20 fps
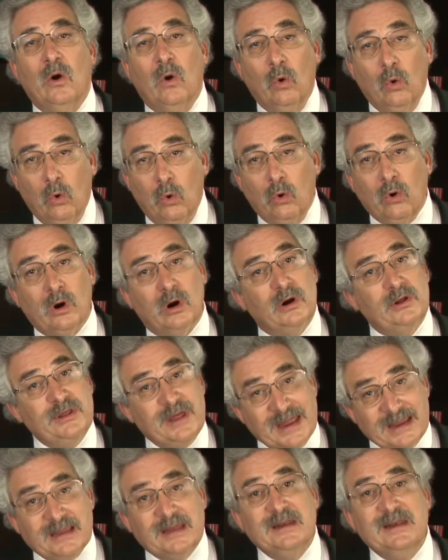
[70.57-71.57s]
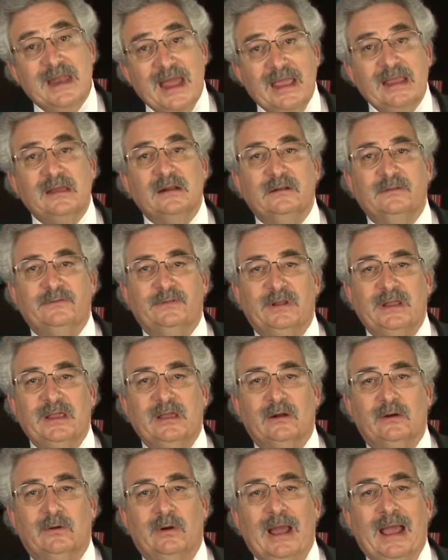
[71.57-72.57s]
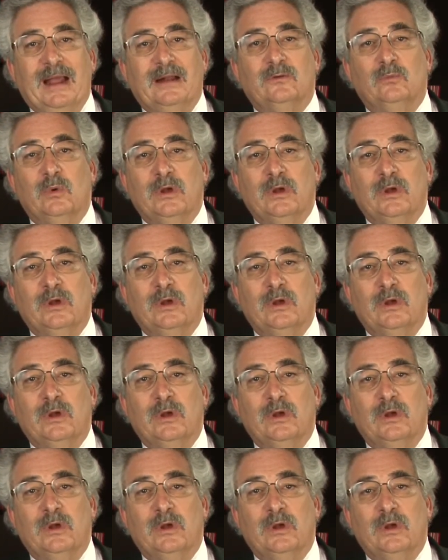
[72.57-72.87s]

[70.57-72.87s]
or they can negatively interact